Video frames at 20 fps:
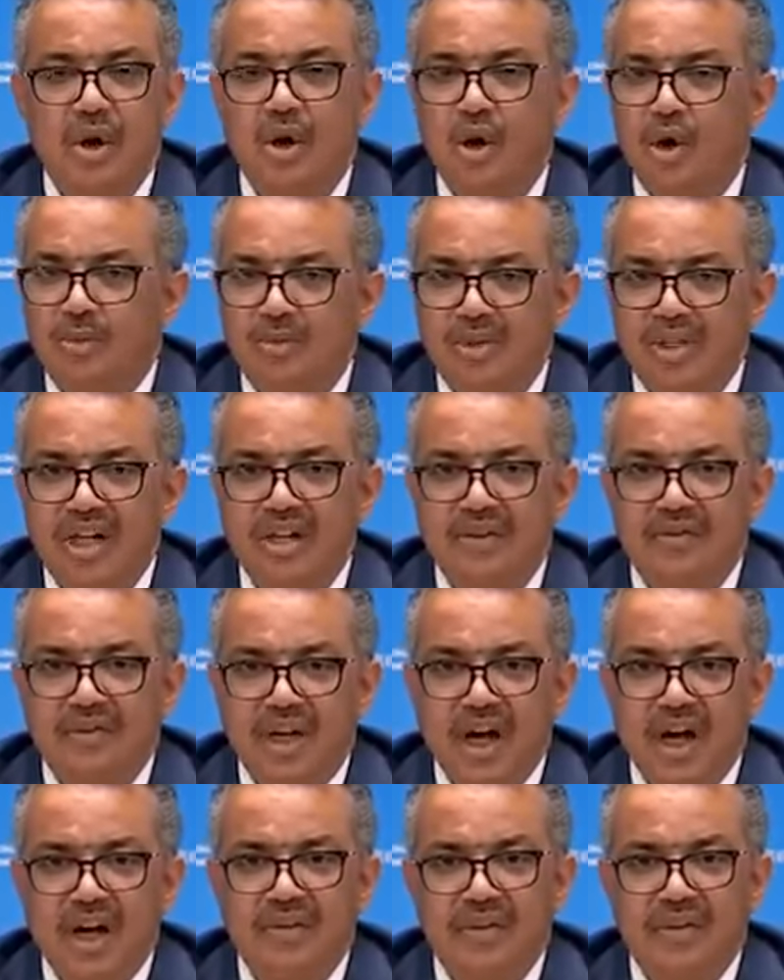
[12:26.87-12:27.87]

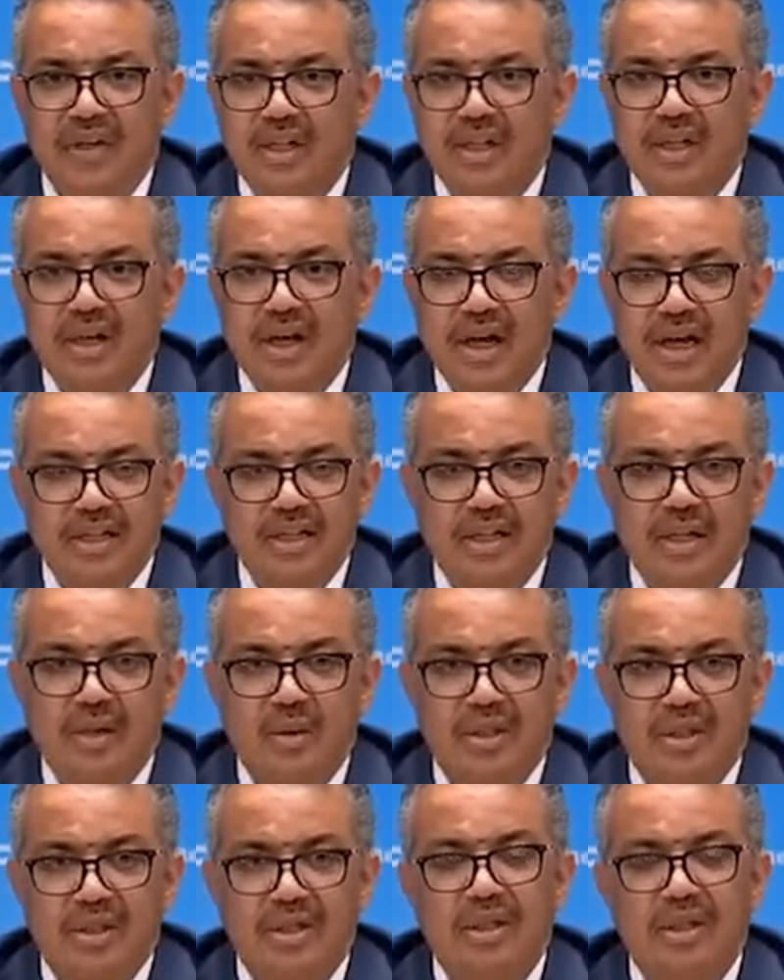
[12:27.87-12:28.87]
Observe coughing
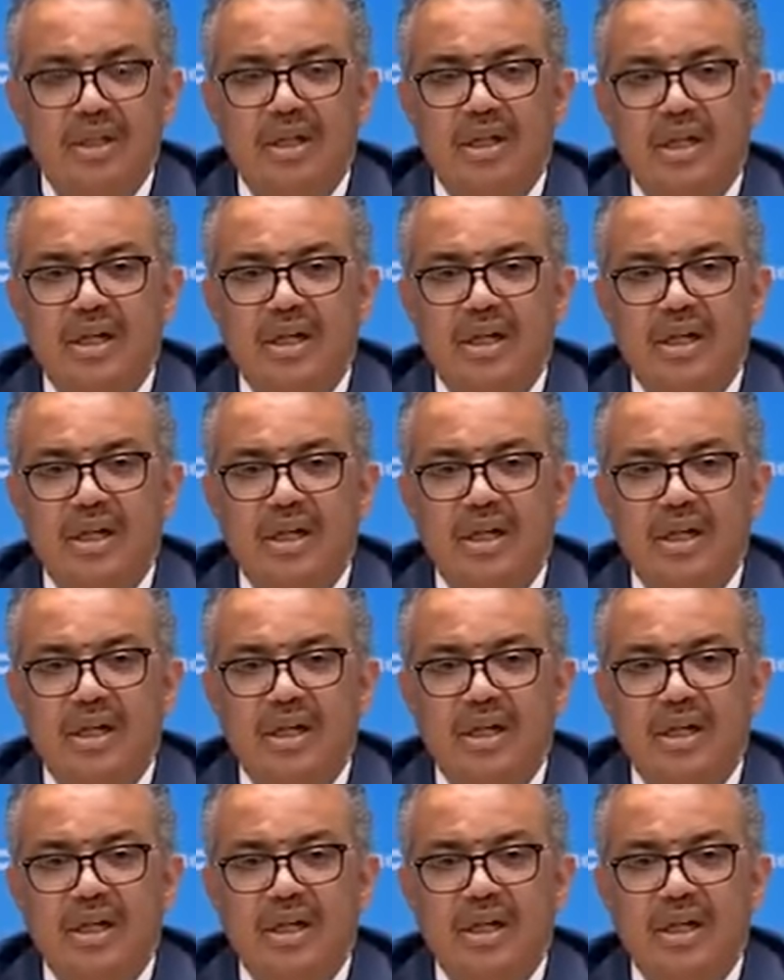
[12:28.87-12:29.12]
etiquette.